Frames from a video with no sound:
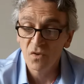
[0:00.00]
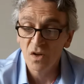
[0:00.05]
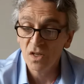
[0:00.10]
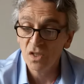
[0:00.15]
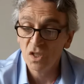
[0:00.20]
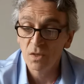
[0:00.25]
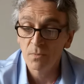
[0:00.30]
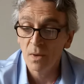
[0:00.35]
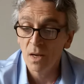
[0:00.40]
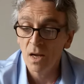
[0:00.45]

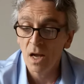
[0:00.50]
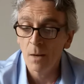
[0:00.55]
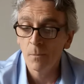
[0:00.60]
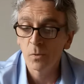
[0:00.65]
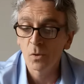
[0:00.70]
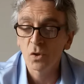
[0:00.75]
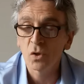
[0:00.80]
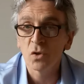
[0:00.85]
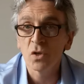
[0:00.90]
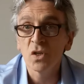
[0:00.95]
facts about
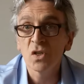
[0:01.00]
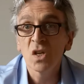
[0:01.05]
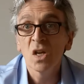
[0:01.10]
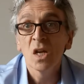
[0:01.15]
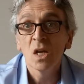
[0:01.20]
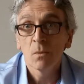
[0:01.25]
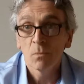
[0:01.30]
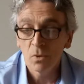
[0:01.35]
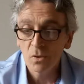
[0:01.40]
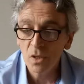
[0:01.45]
apple trees,
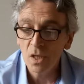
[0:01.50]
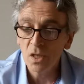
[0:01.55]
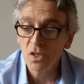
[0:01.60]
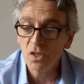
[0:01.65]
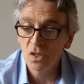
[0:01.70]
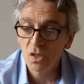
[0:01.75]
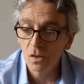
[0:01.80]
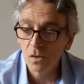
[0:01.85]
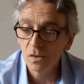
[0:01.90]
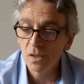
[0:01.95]
but they
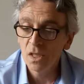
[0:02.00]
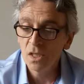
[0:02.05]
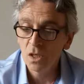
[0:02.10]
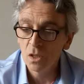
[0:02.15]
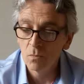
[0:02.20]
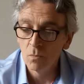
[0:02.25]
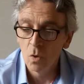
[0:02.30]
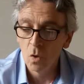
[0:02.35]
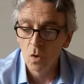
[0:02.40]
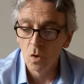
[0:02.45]
still
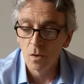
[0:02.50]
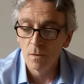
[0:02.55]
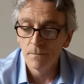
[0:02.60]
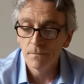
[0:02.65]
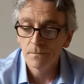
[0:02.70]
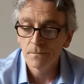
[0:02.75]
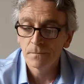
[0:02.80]
needed more.